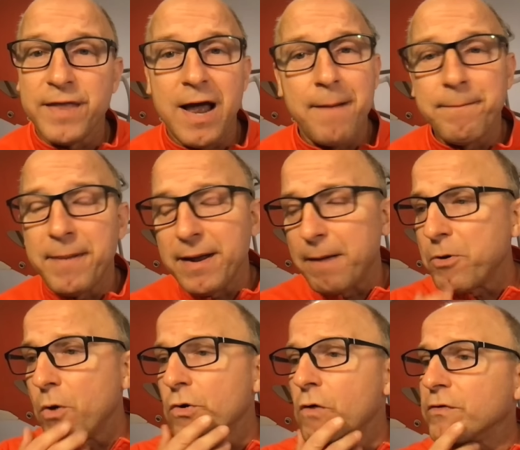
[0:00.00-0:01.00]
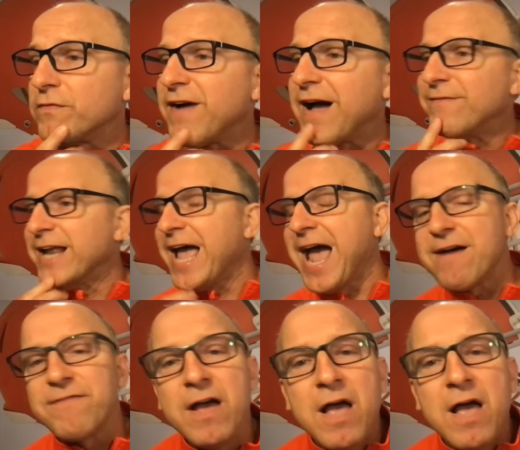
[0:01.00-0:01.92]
I'm going over 5.5.